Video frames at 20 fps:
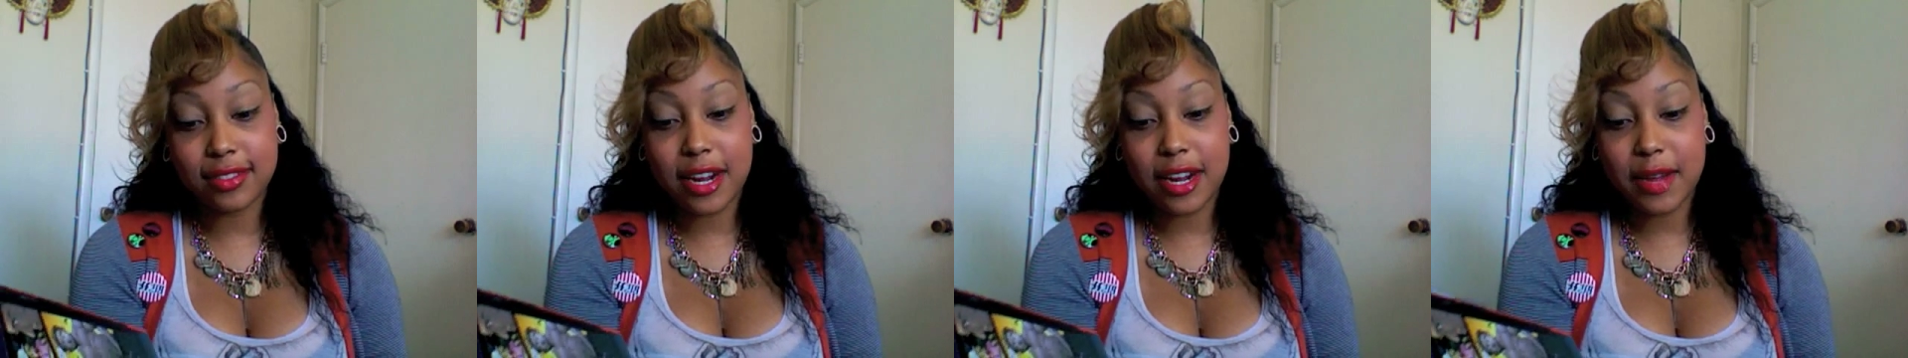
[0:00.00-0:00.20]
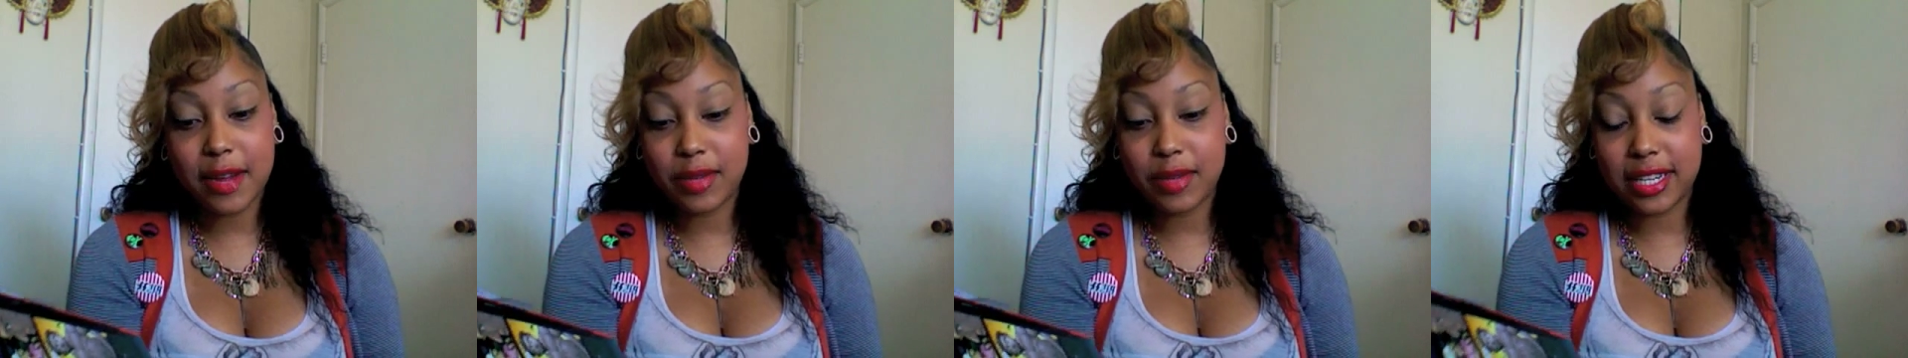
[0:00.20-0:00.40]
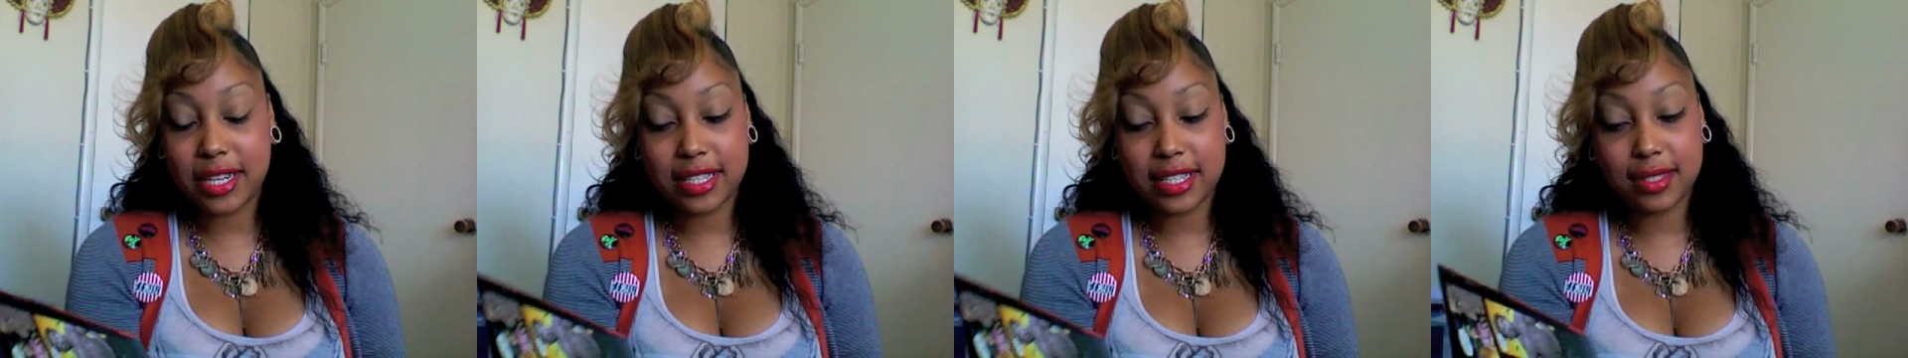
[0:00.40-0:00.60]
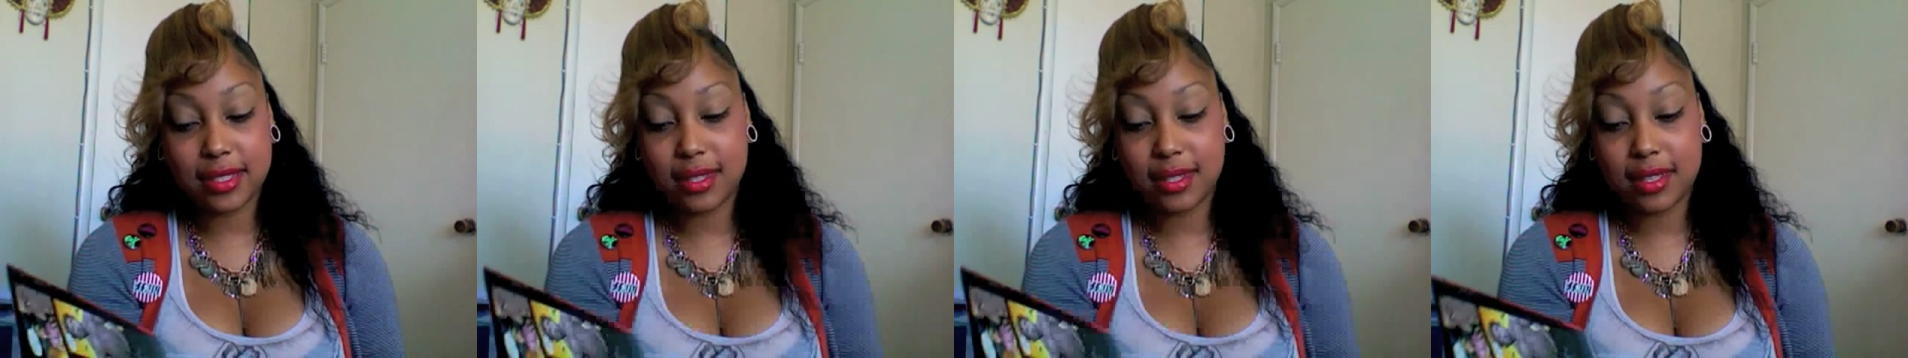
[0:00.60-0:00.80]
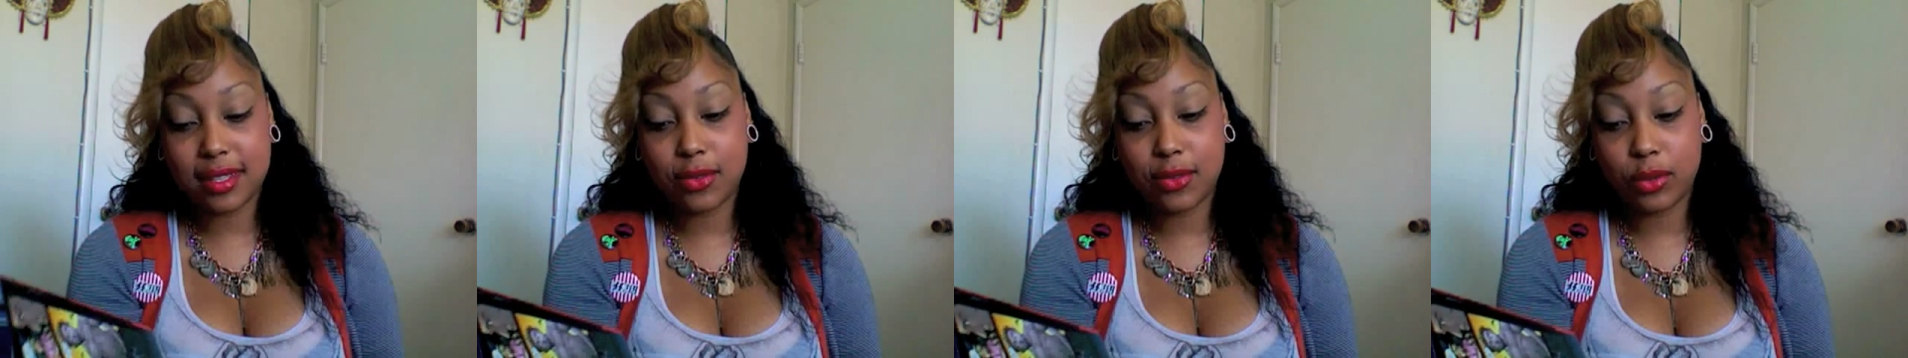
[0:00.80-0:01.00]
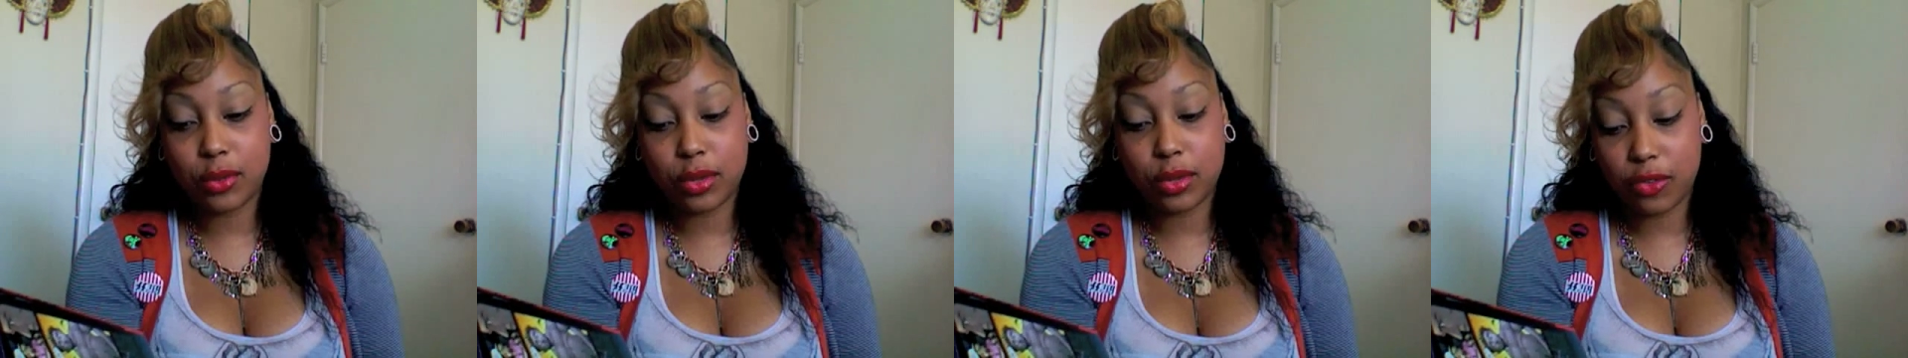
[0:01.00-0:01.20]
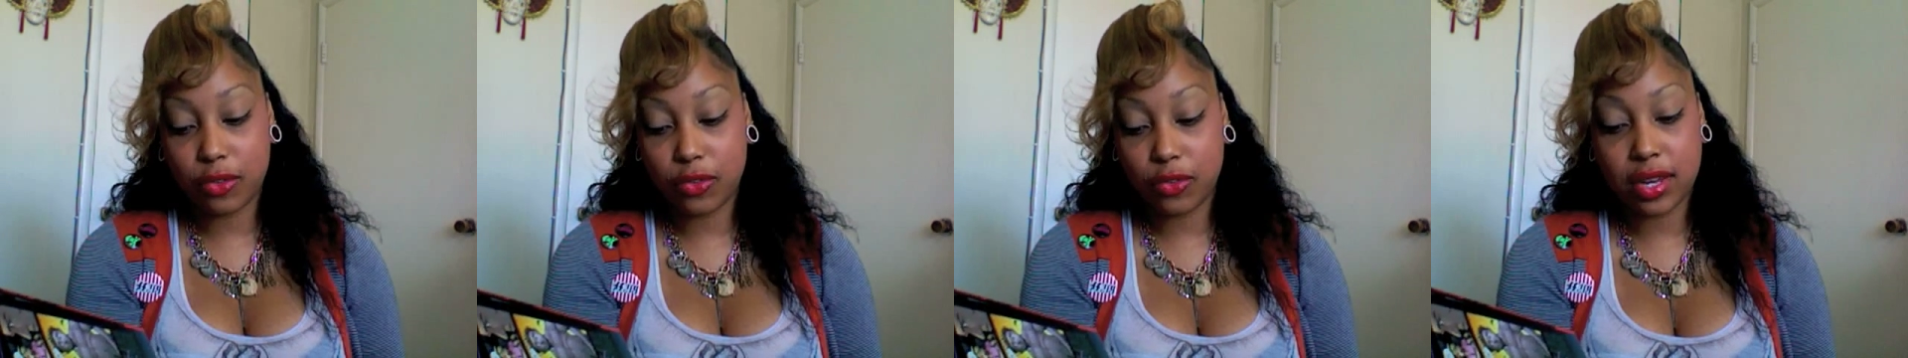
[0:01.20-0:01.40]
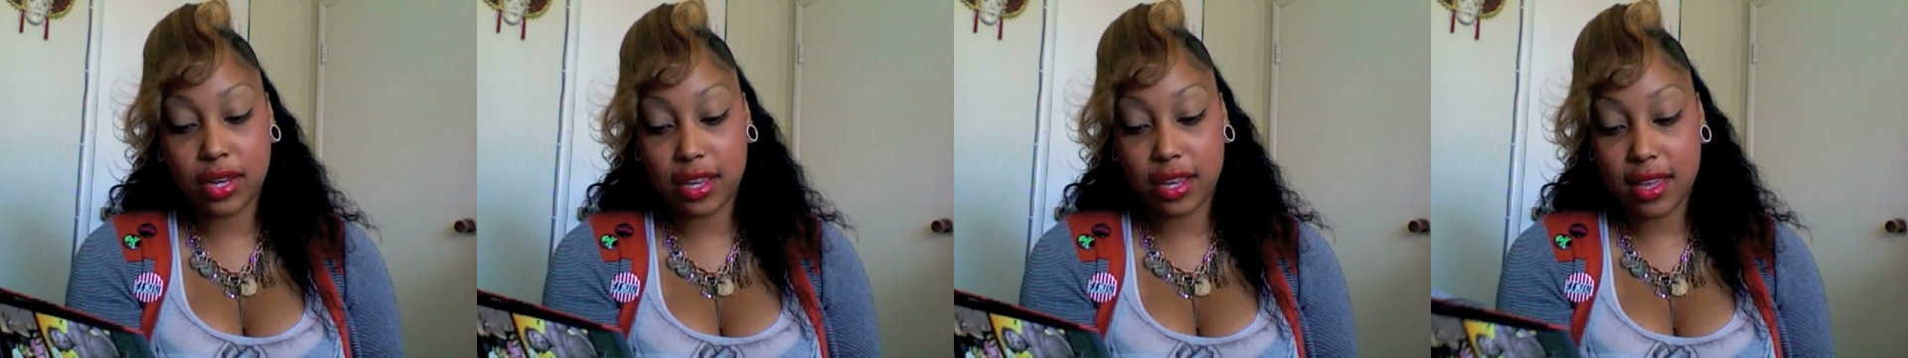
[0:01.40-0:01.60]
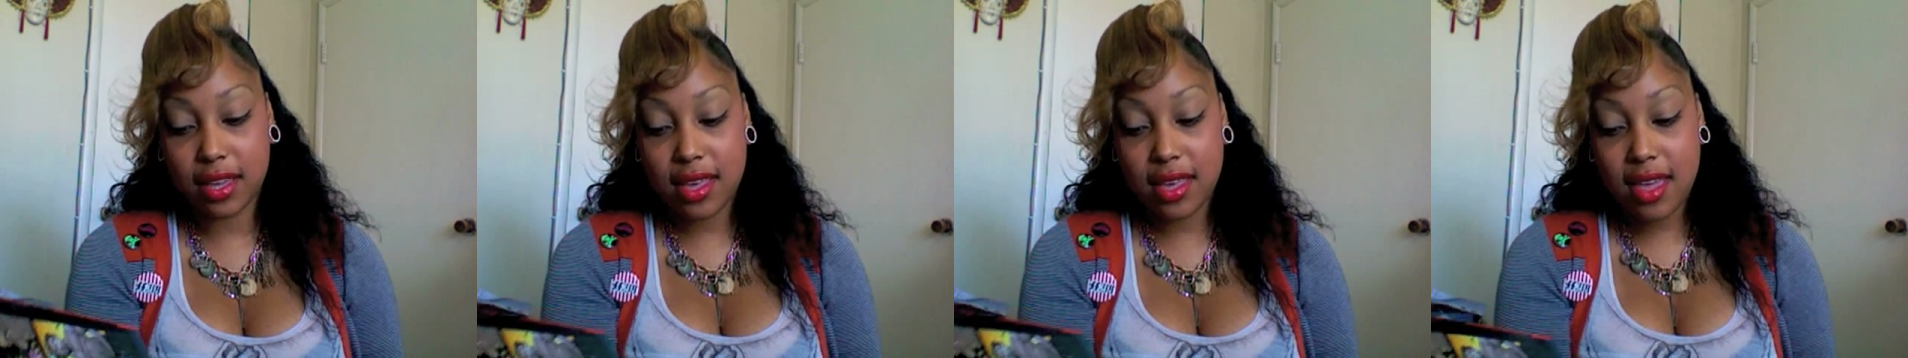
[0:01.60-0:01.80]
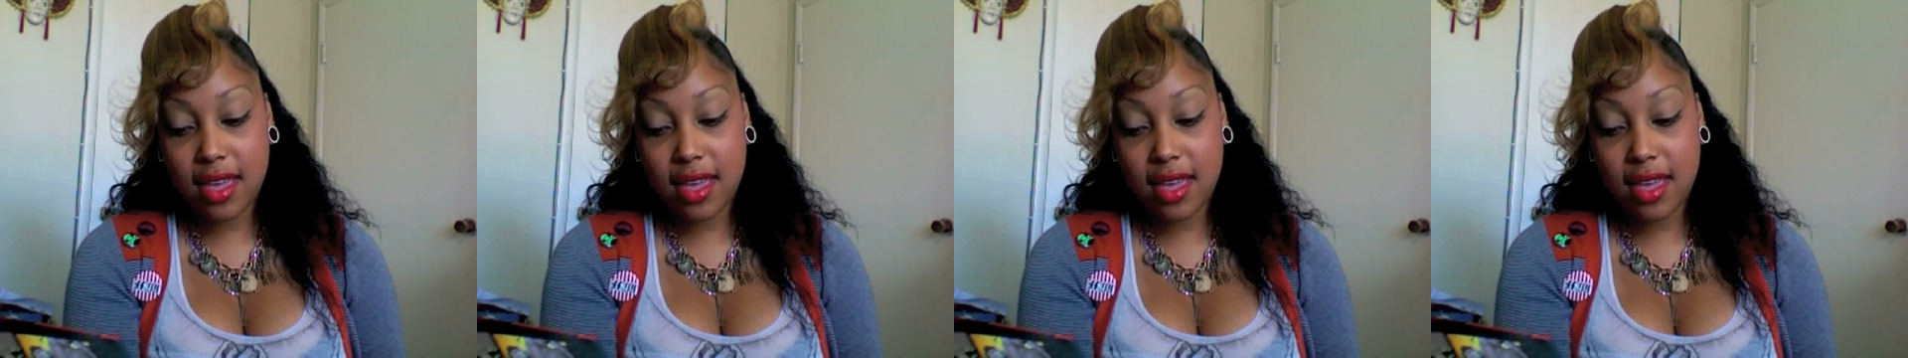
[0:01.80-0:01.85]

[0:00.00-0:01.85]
I mean, it's really funny.